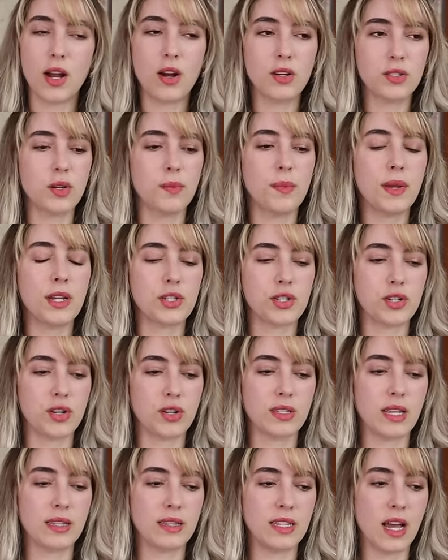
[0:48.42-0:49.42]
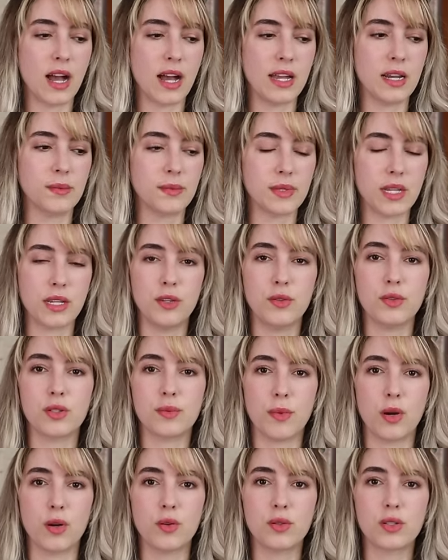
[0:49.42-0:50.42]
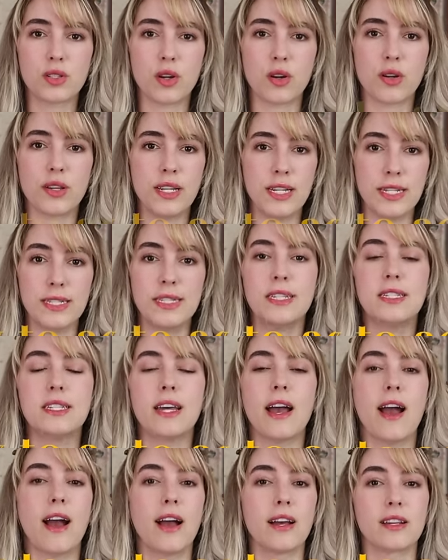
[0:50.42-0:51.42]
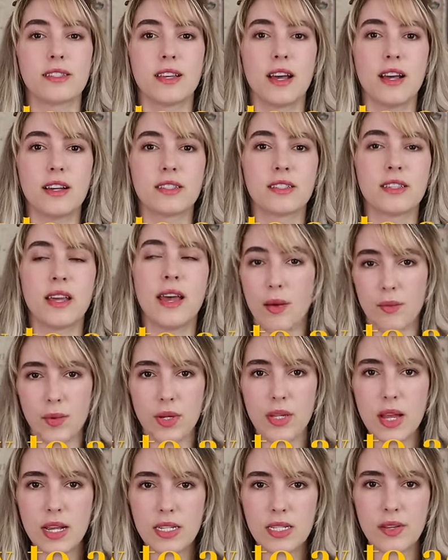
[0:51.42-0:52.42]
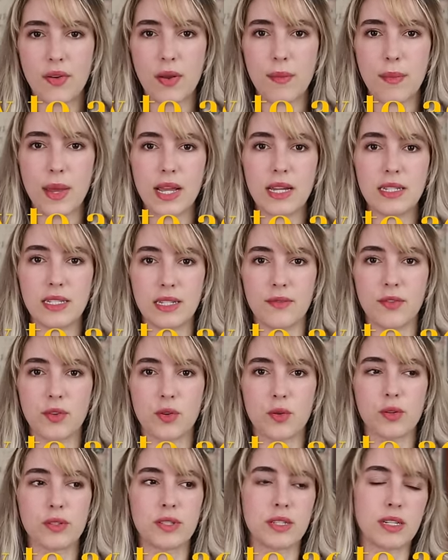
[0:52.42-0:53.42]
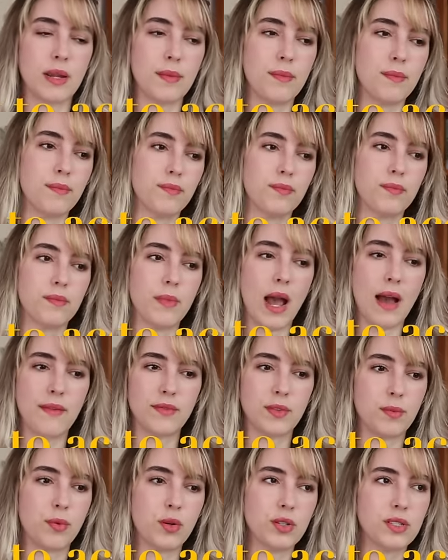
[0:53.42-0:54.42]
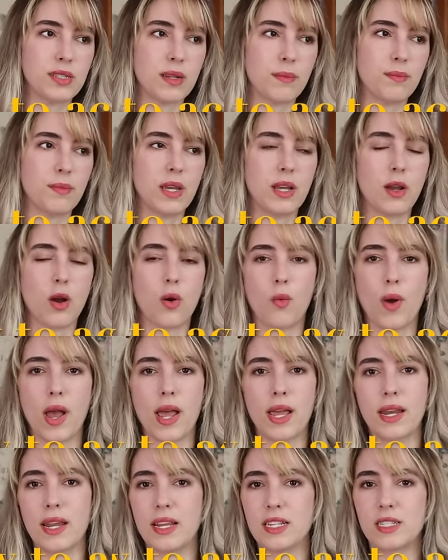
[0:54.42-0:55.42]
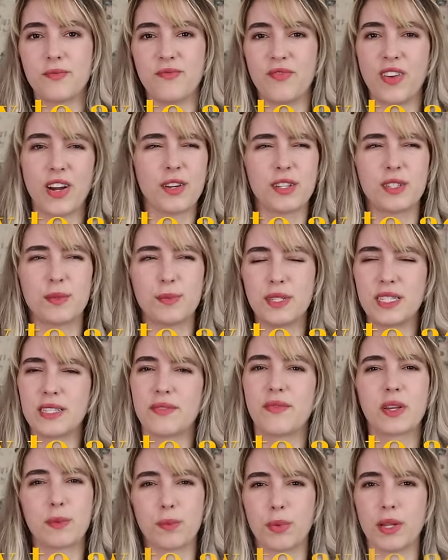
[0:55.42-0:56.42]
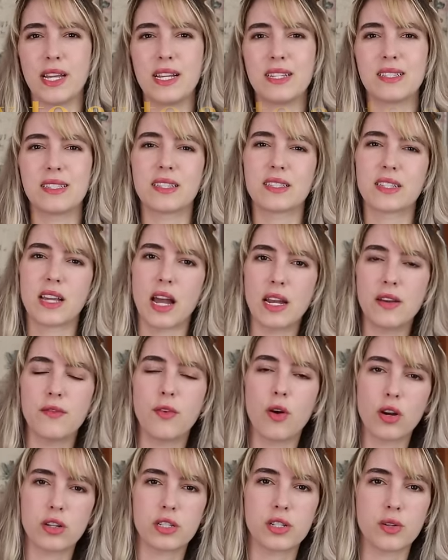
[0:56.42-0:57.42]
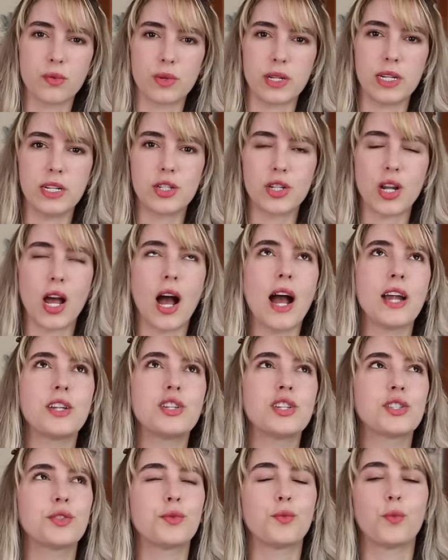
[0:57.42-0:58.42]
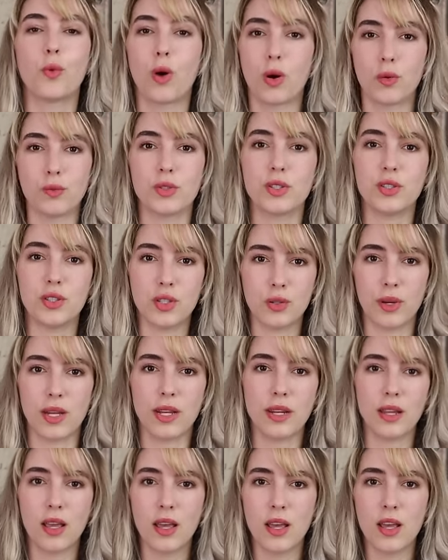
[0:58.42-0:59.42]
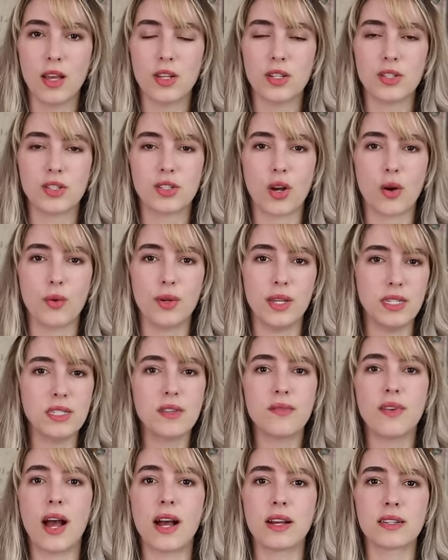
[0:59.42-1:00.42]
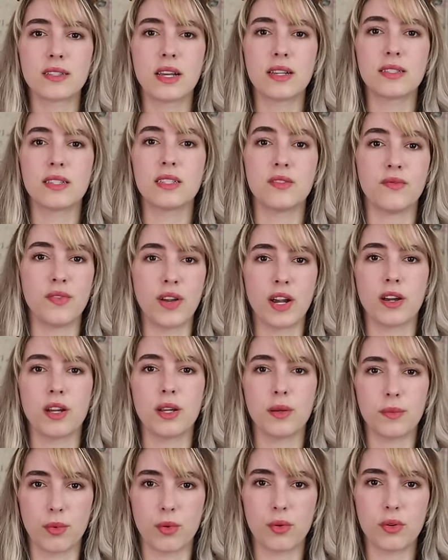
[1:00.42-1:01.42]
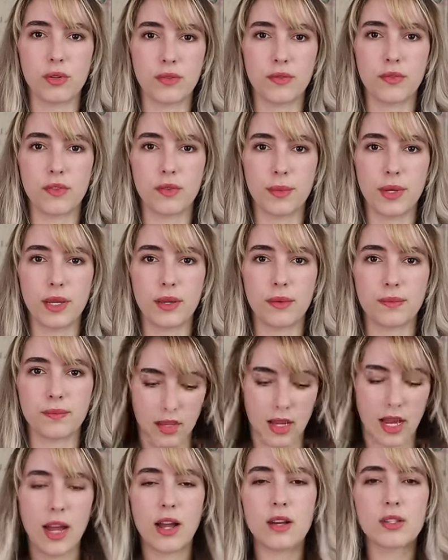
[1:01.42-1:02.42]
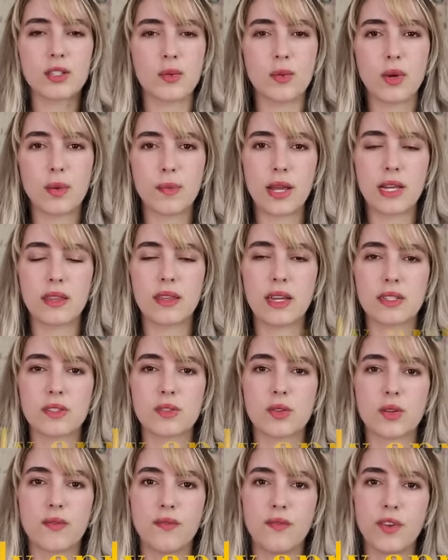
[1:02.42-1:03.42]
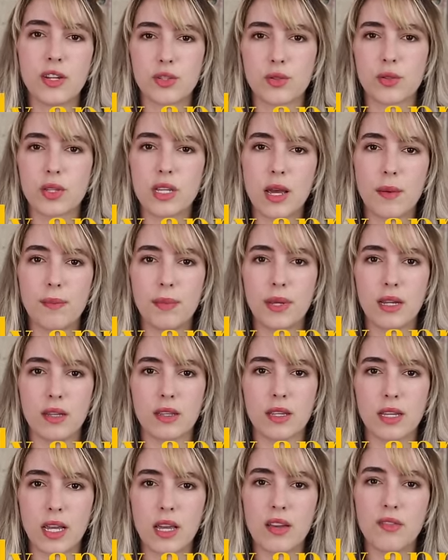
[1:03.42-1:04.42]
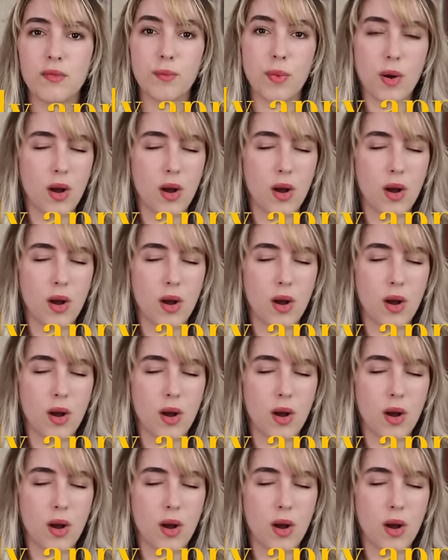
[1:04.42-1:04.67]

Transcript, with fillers: I also make sure that the items I use most are easy to access. I realize if I make it difficult and I have to put something away in a very specific place that's kind of hard to reach, I just won't do it. So ease of access is very important for me. I also want to make things look visually appealing if